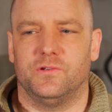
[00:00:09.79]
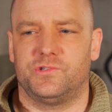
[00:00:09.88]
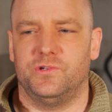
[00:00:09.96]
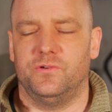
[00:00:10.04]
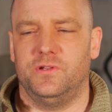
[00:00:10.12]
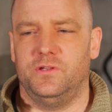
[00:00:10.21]

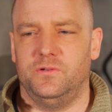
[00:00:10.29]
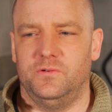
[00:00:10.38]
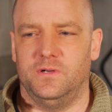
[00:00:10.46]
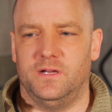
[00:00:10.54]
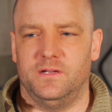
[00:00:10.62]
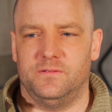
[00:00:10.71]
show
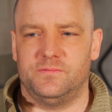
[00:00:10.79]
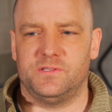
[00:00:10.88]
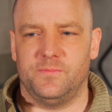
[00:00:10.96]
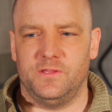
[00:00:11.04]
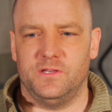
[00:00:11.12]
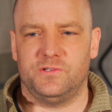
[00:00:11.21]
you
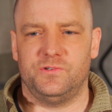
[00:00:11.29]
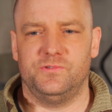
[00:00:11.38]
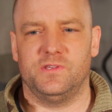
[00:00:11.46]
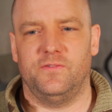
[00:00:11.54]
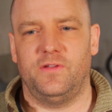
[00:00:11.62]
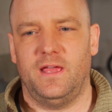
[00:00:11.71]
some of the
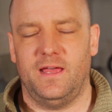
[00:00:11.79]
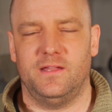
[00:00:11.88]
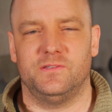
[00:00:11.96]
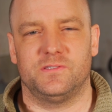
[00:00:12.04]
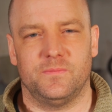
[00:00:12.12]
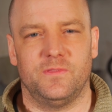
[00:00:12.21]
issues I've had
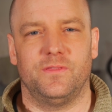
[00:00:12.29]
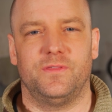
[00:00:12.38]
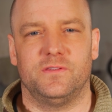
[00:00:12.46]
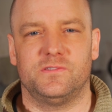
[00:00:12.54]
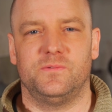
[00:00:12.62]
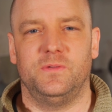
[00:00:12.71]
and some of the
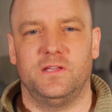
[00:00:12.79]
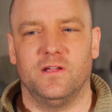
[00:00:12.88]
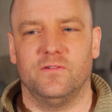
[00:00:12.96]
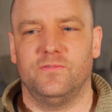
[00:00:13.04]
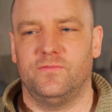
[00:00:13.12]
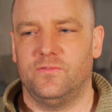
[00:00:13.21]
things to be
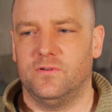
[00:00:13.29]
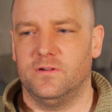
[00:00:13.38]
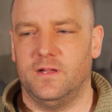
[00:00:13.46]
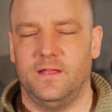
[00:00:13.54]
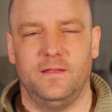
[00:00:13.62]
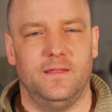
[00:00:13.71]
careful
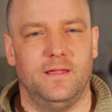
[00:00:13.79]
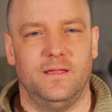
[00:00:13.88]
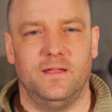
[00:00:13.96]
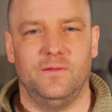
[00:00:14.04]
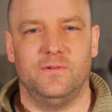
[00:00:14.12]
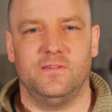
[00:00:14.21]
for. And
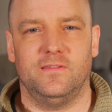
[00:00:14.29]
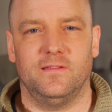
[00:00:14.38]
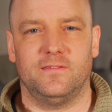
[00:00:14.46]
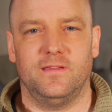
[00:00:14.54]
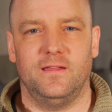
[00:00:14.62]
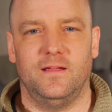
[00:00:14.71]
anyways,
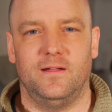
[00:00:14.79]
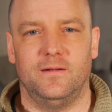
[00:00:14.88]
let's get at